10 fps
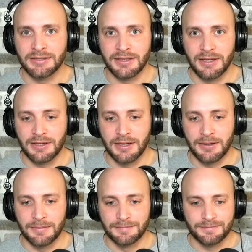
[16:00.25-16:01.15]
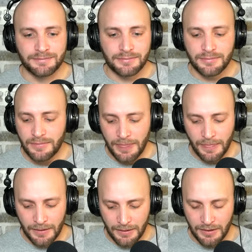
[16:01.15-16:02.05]
like
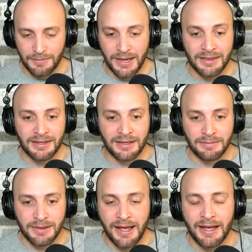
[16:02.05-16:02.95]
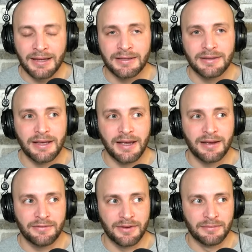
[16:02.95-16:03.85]
Anthony Black. They
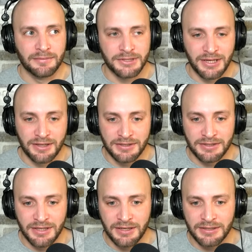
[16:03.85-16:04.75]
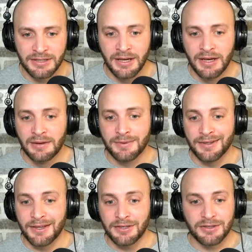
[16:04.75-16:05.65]
have Jalen Suggs, but
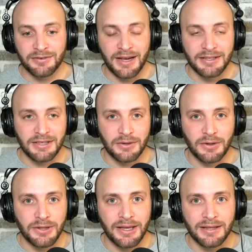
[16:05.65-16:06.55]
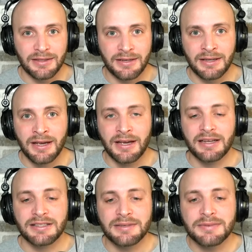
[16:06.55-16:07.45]
then they also have guys like Cole Anthony.
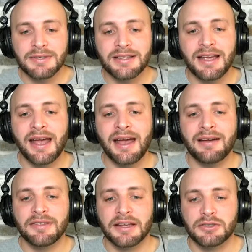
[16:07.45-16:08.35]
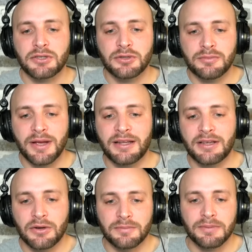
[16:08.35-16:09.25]
It seems like they have like too many
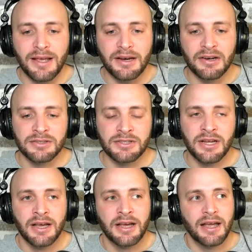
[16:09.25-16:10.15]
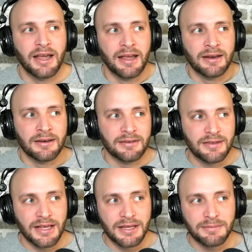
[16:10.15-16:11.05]
good players, and
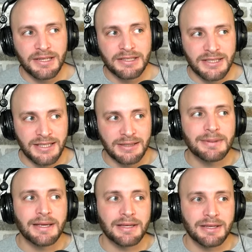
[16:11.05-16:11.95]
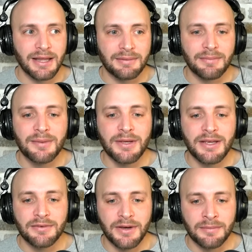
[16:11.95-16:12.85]
they could be a team that could like maybe
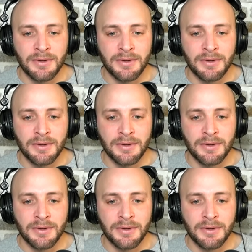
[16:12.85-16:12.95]
give up